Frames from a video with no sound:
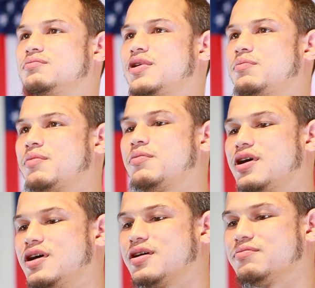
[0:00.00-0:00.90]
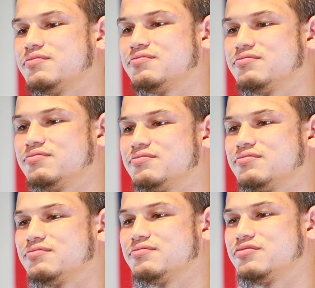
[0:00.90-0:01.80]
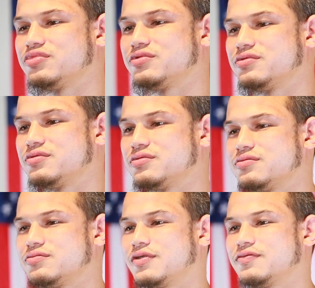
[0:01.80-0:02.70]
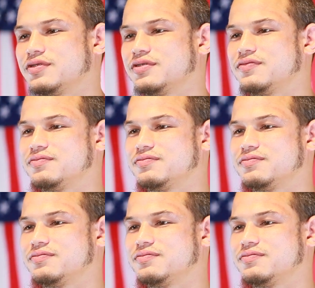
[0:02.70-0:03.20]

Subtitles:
Met my mom roughly,